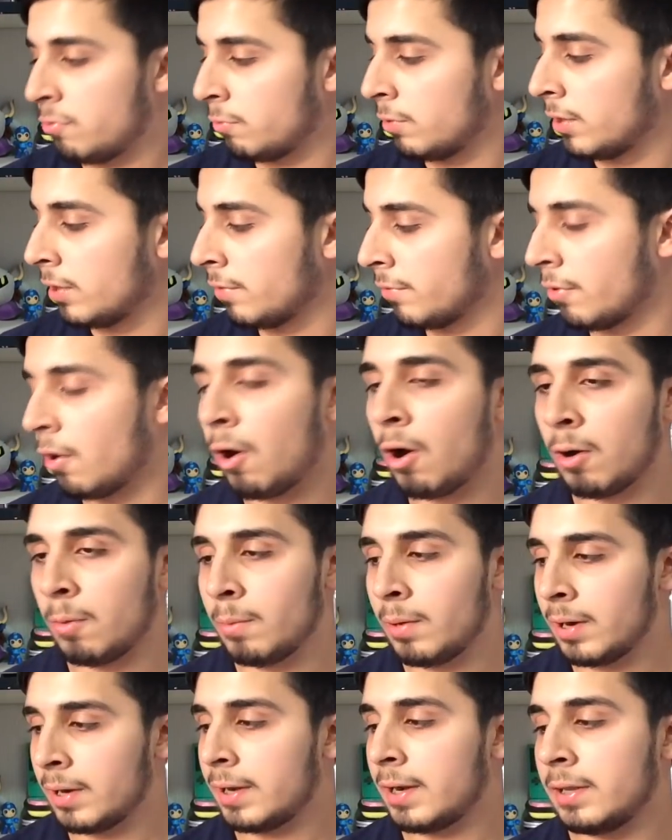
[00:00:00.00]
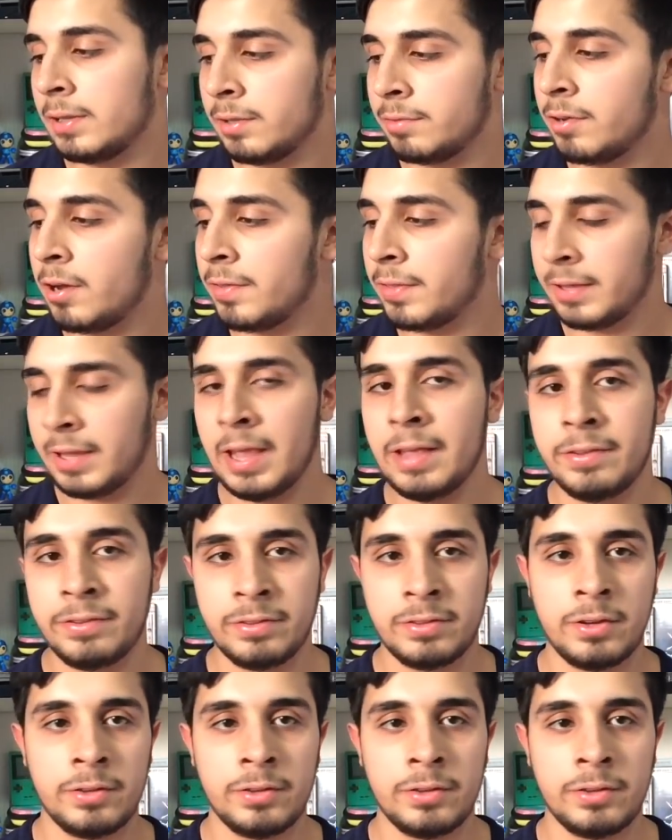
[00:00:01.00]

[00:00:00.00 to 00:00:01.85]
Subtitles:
really love the artwork and I love how the cases,